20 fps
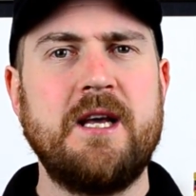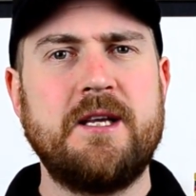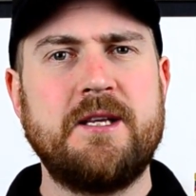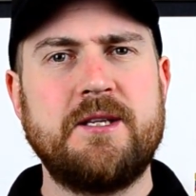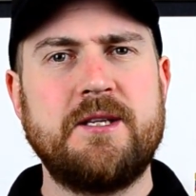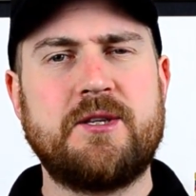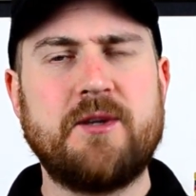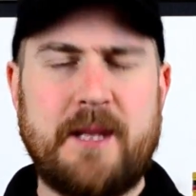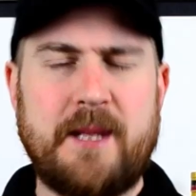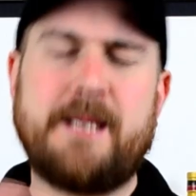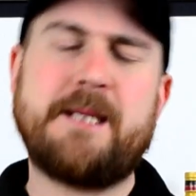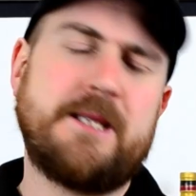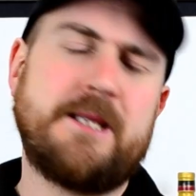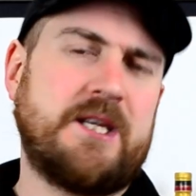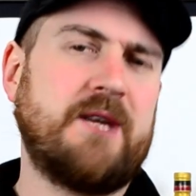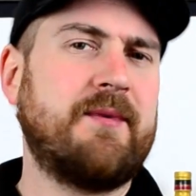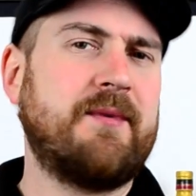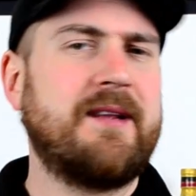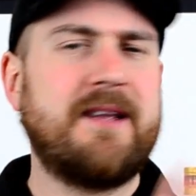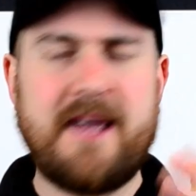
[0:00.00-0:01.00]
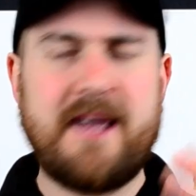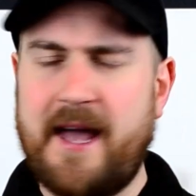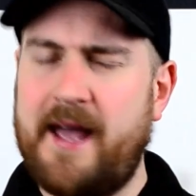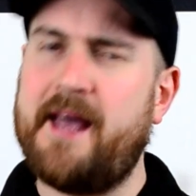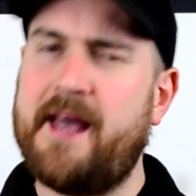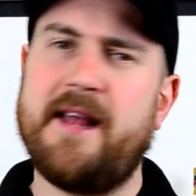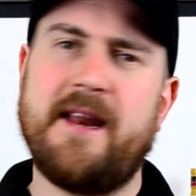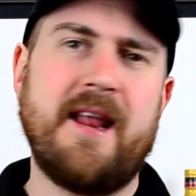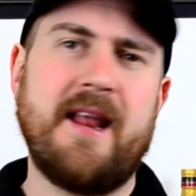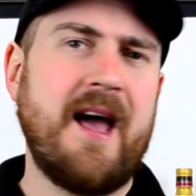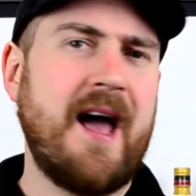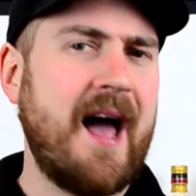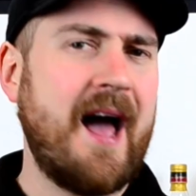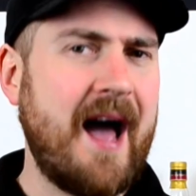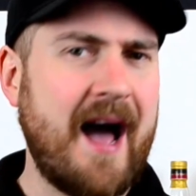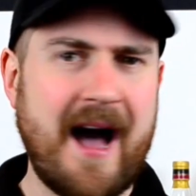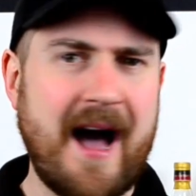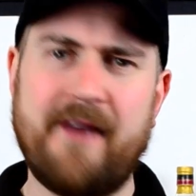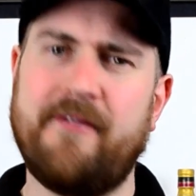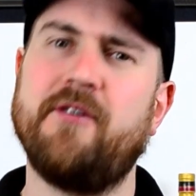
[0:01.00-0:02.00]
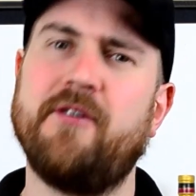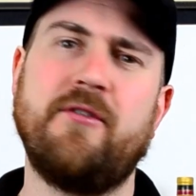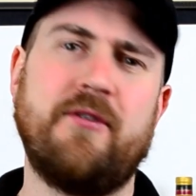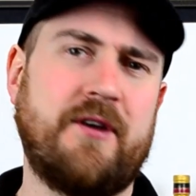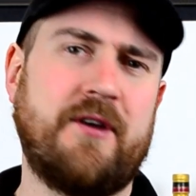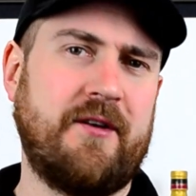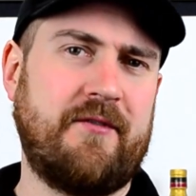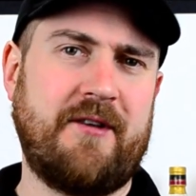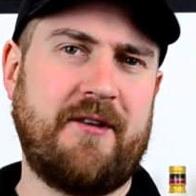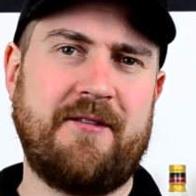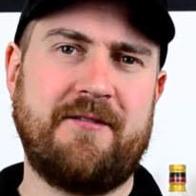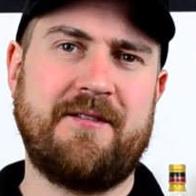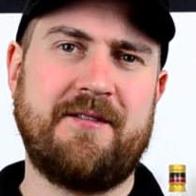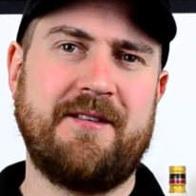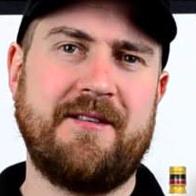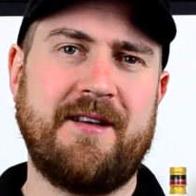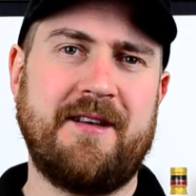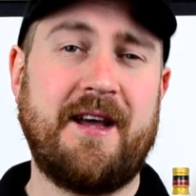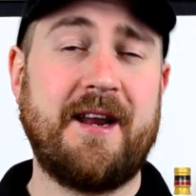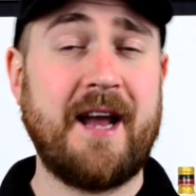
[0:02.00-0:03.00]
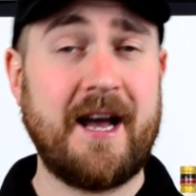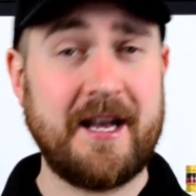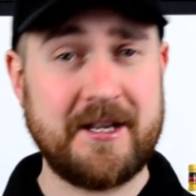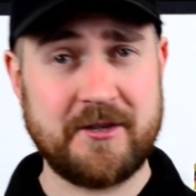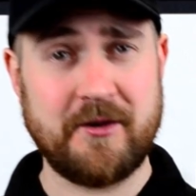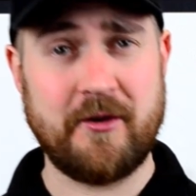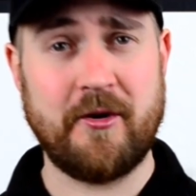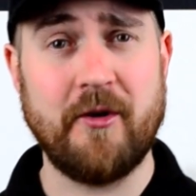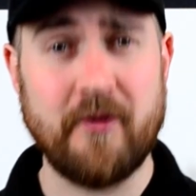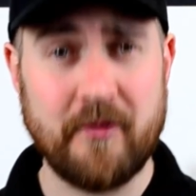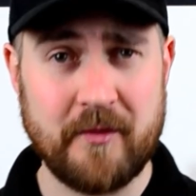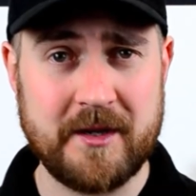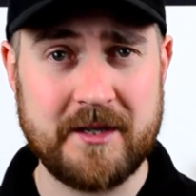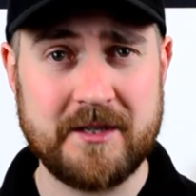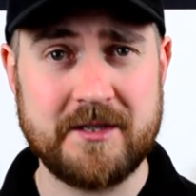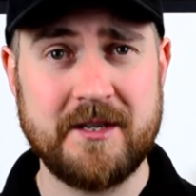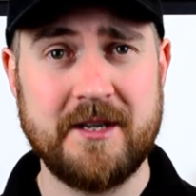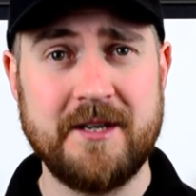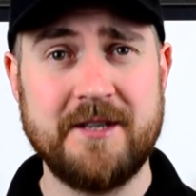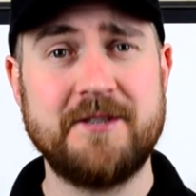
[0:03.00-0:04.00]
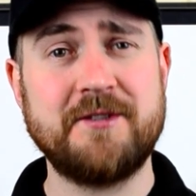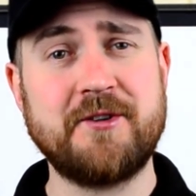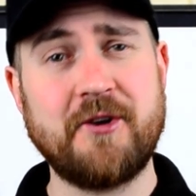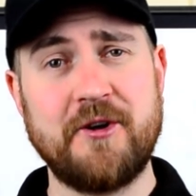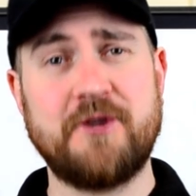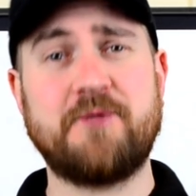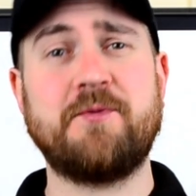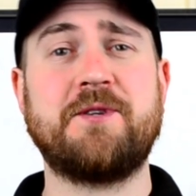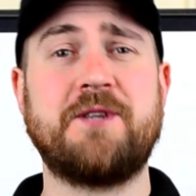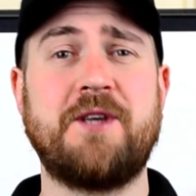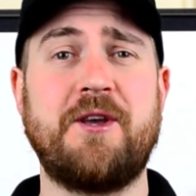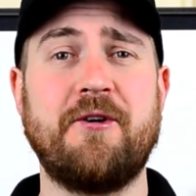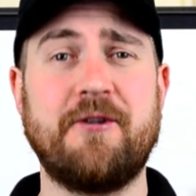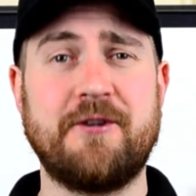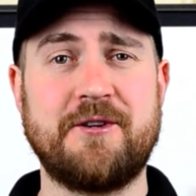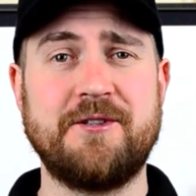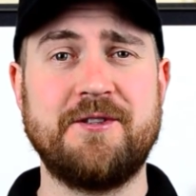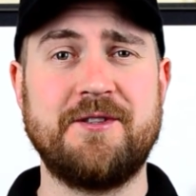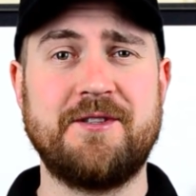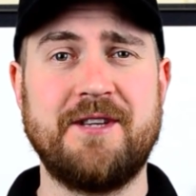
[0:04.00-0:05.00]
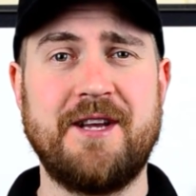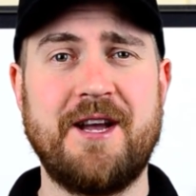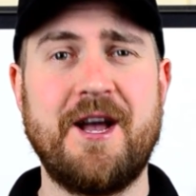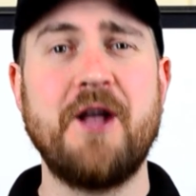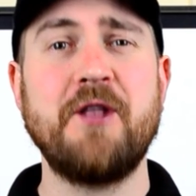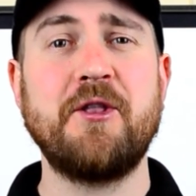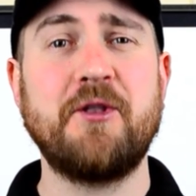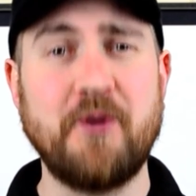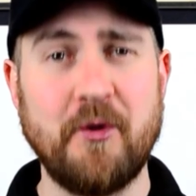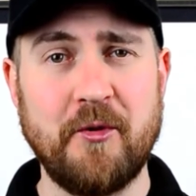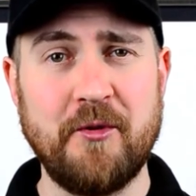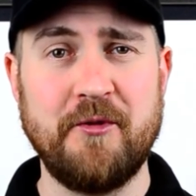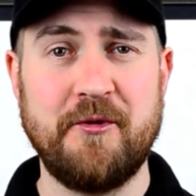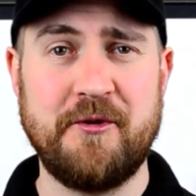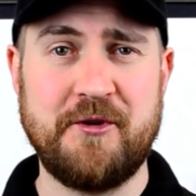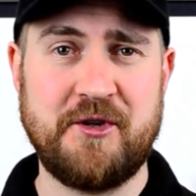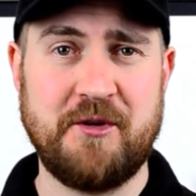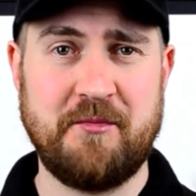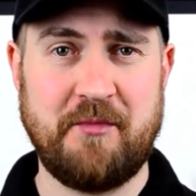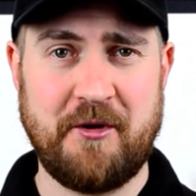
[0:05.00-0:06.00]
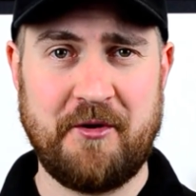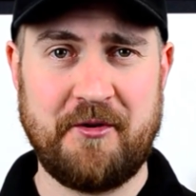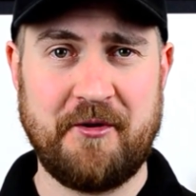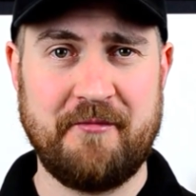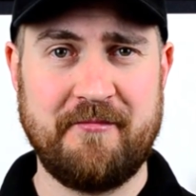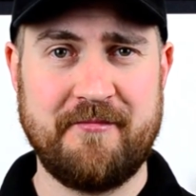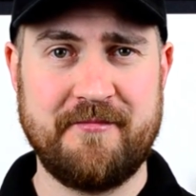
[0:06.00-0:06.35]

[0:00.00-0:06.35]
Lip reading: So, ladies and gentlemen, get in, have a look around, and as always, Scotch Whisky Auctions, don't lose your bottle.